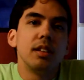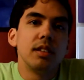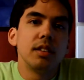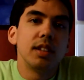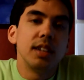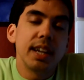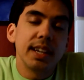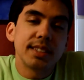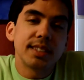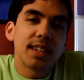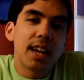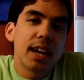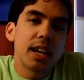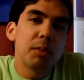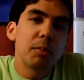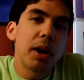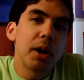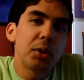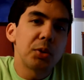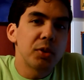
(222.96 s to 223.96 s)
The next item
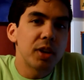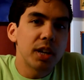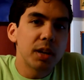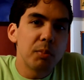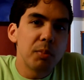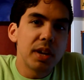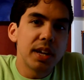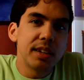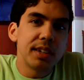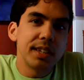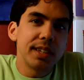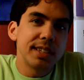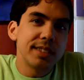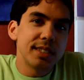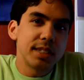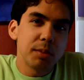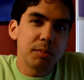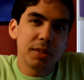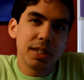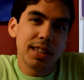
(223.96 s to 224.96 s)
I would recommend is
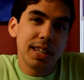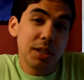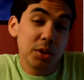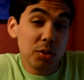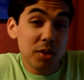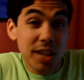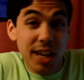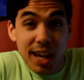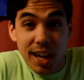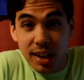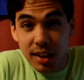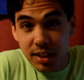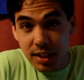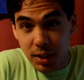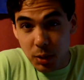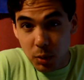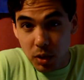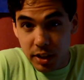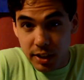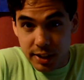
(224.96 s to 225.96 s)
something that you can
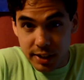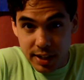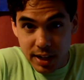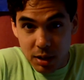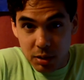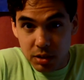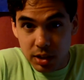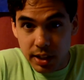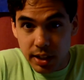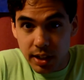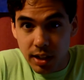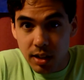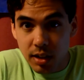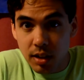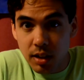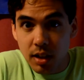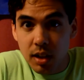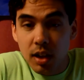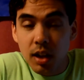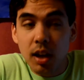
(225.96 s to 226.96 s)
get while you're down there,
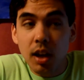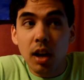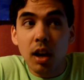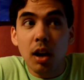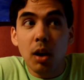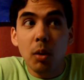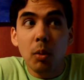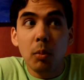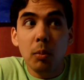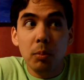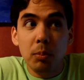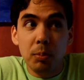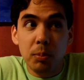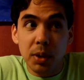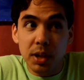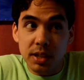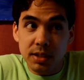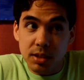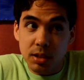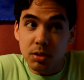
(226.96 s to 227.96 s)

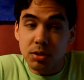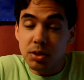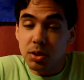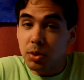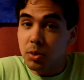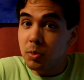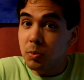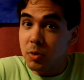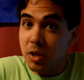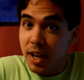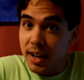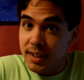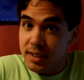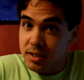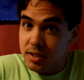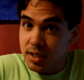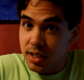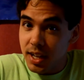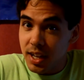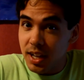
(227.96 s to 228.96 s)
but it's also nice
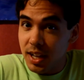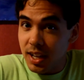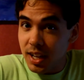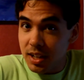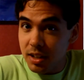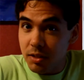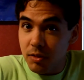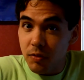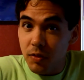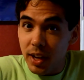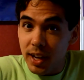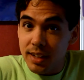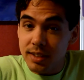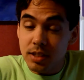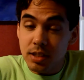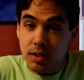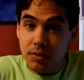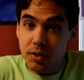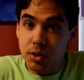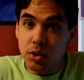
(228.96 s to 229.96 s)
to get it in
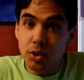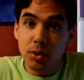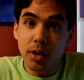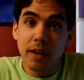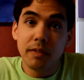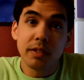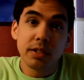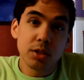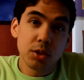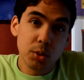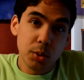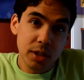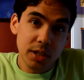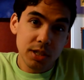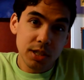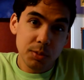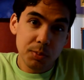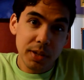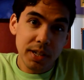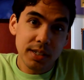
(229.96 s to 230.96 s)
advance if you do have the storage
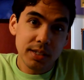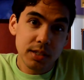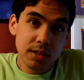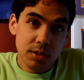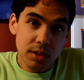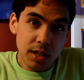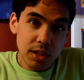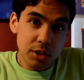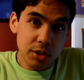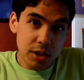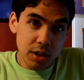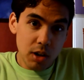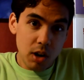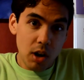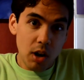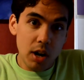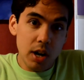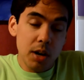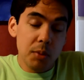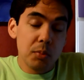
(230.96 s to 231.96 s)
space in your
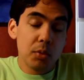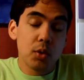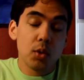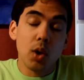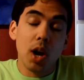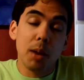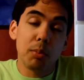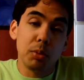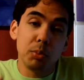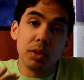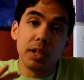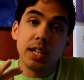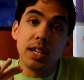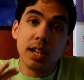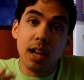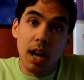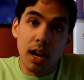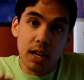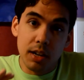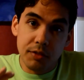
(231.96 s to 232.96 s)
car, probably
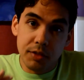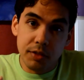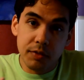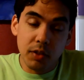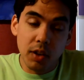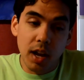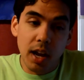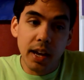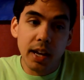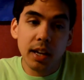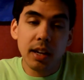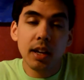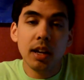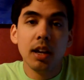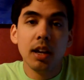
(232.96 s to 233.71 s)
not if you're flying,